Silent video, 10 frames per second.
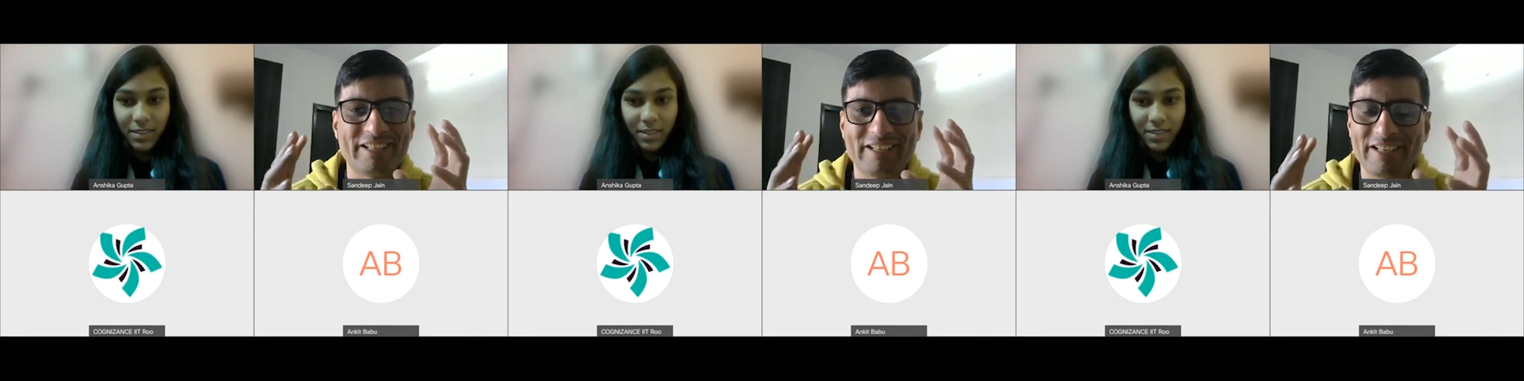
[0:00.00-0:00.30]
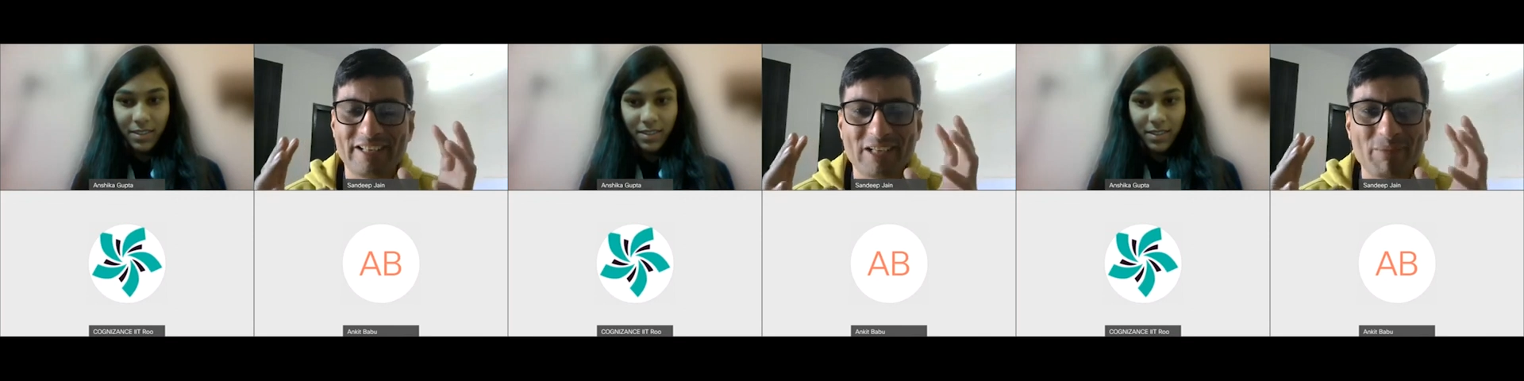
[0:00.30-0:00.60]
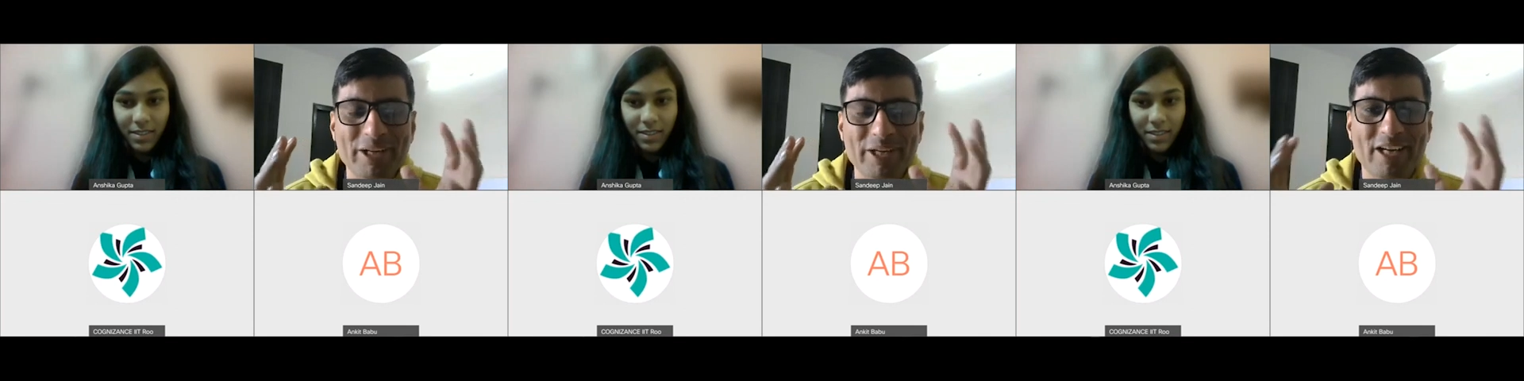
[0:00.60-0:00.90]
Speaker 1: uh,
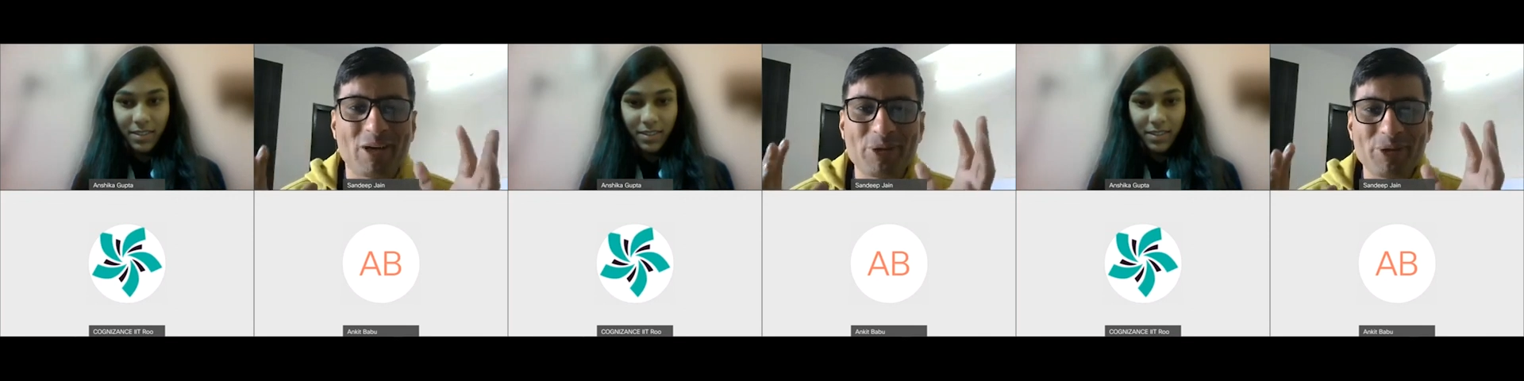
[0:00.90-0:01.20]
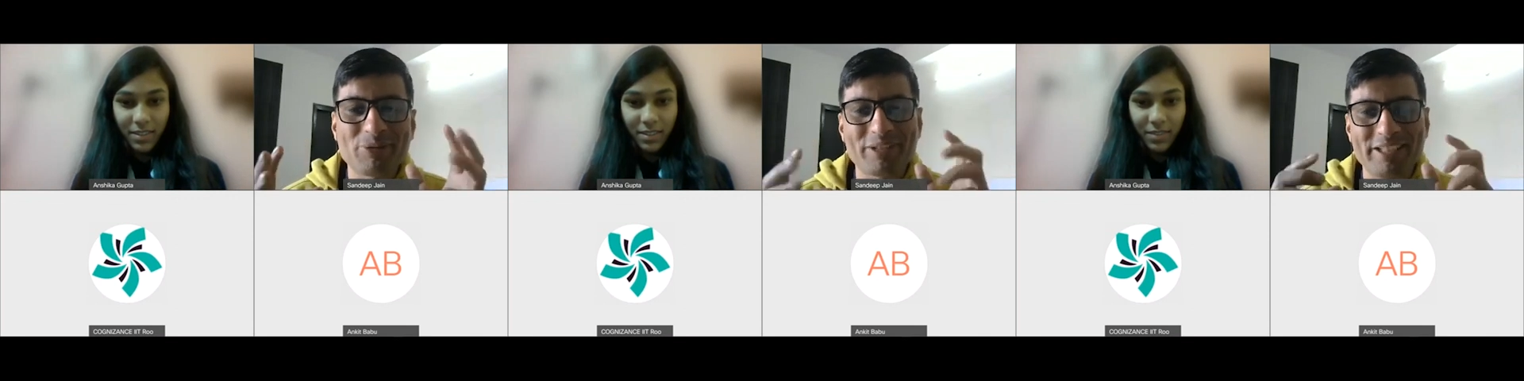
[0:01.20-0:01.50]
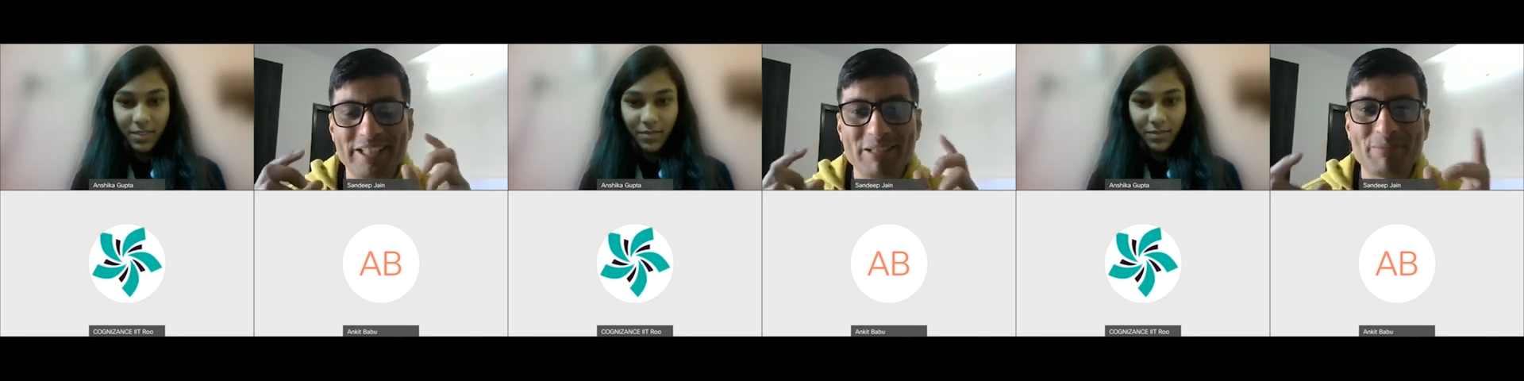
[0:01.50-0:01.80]
community around you, the
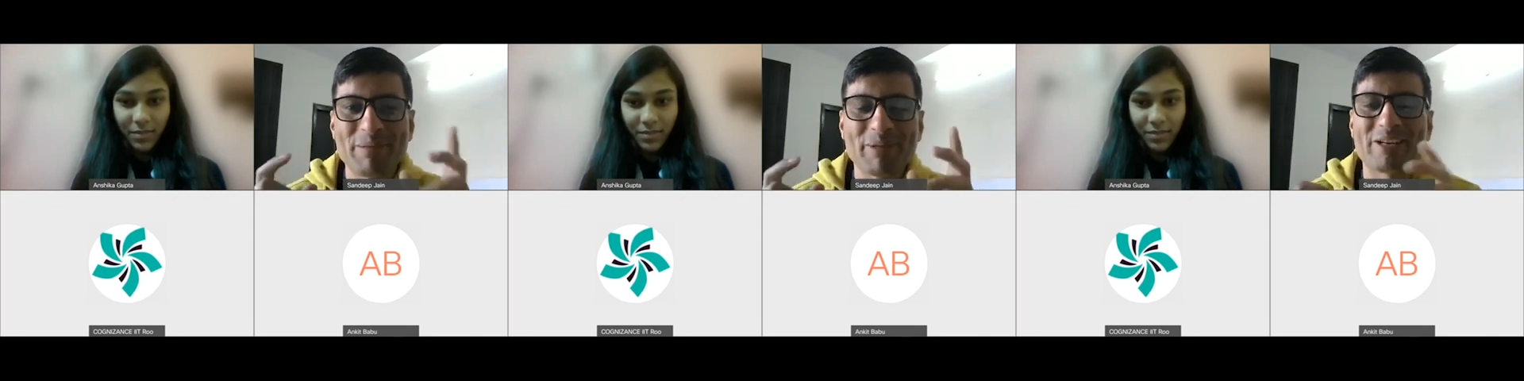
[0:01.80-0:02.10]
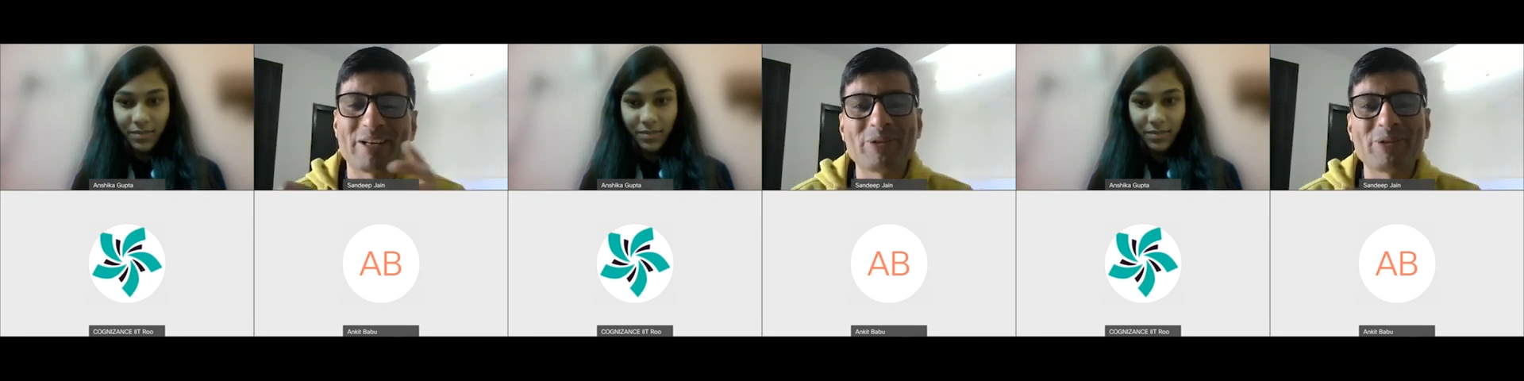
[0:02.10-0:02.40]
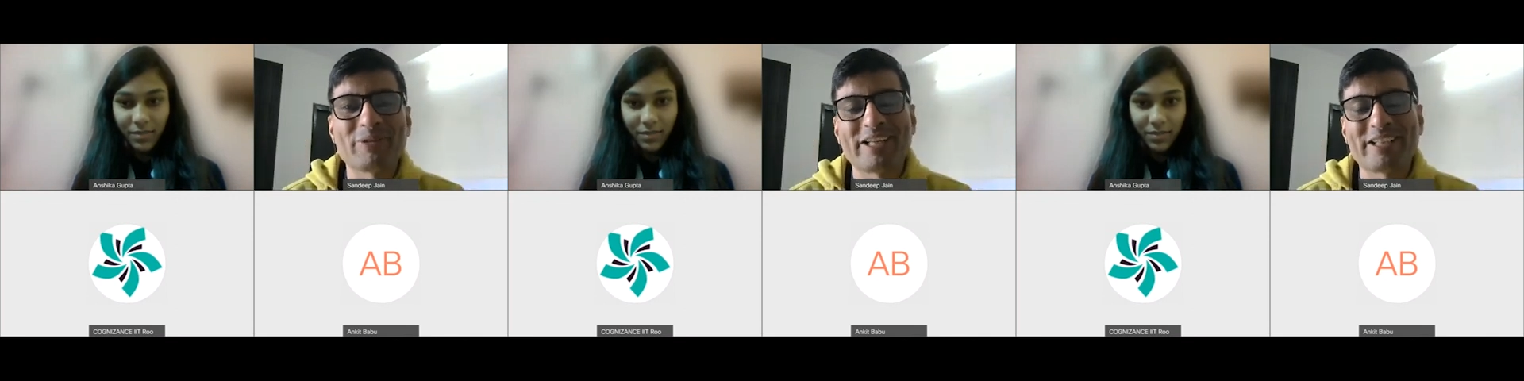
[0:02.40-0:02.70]
Indian people around you,
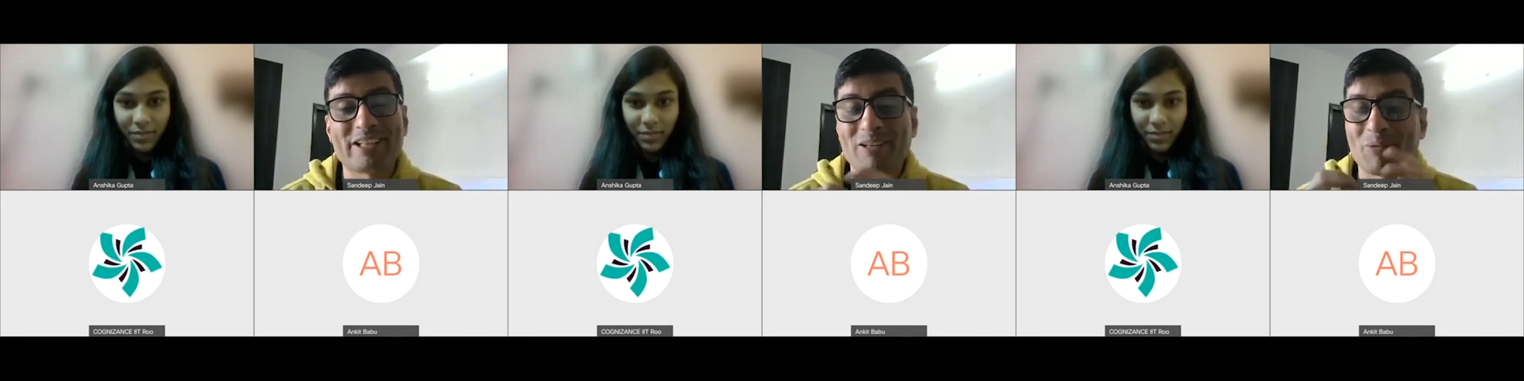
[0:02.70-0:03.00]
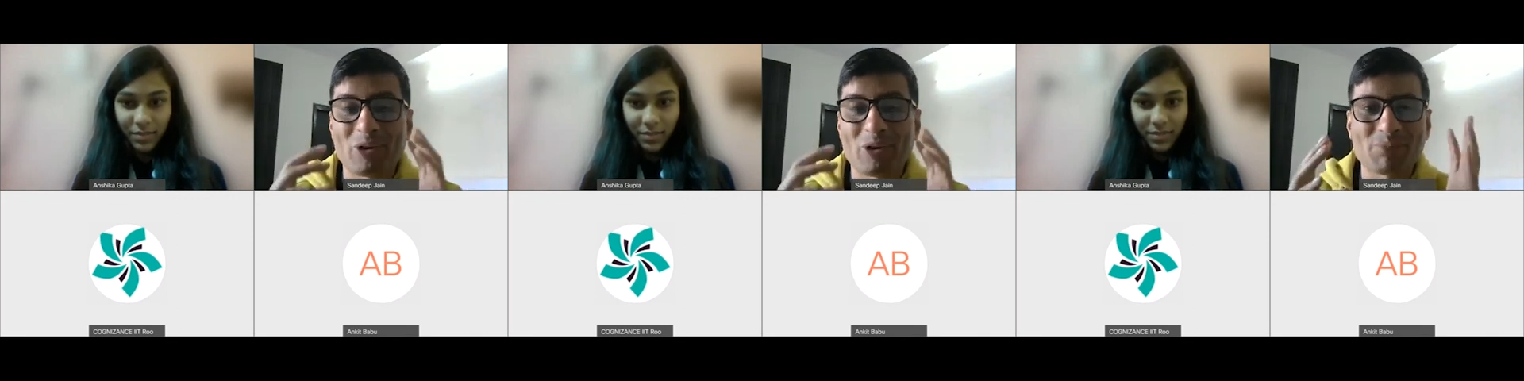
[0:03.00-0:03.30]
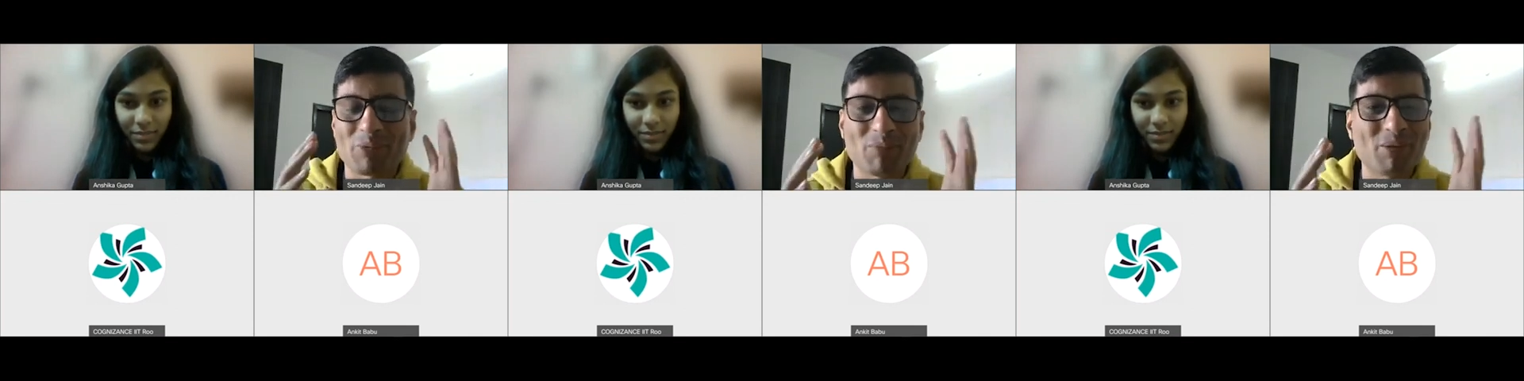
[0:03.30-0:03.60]
right? There are lots of
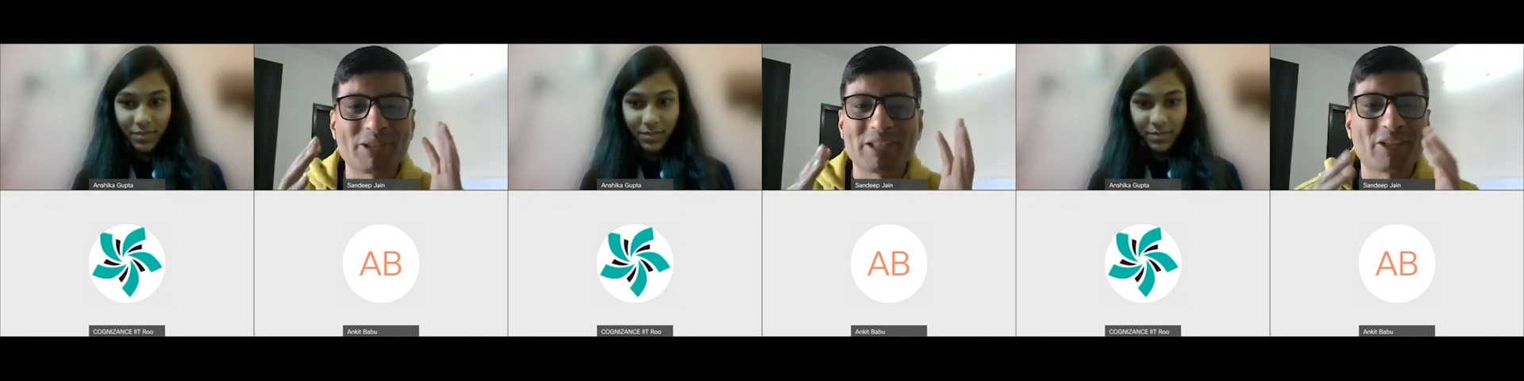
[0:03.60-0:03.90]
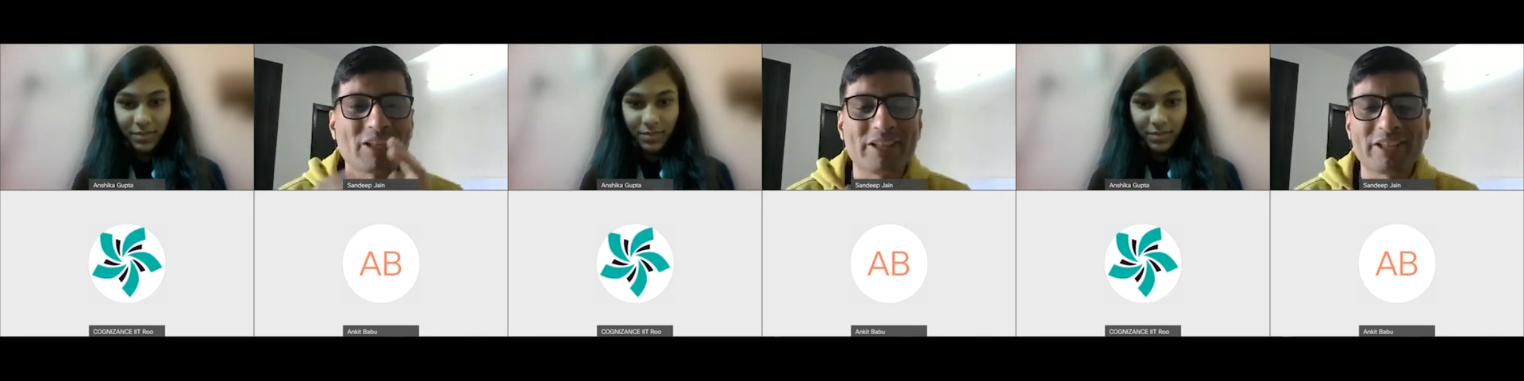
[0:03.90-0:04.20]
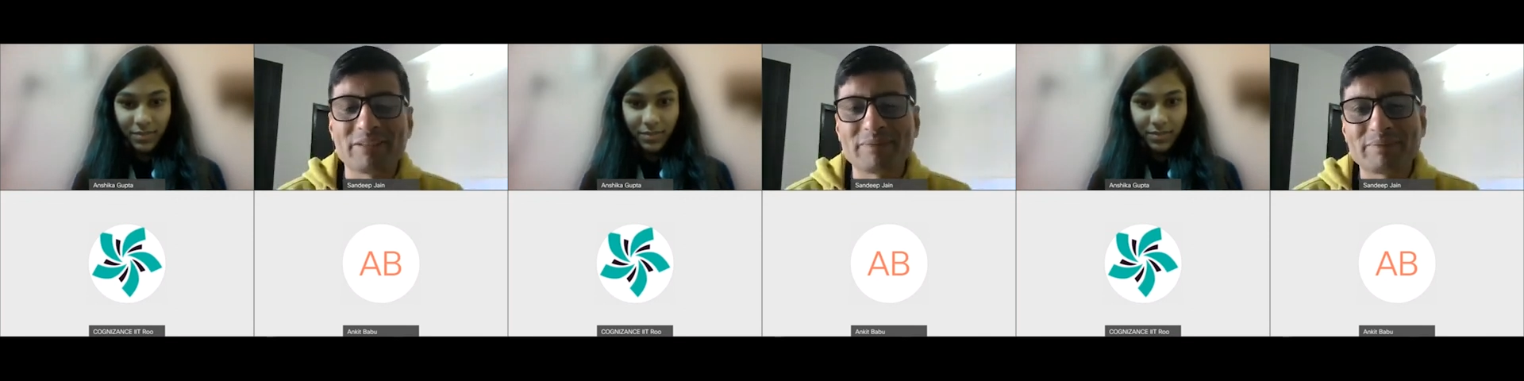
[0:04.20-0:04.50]
problems in our country.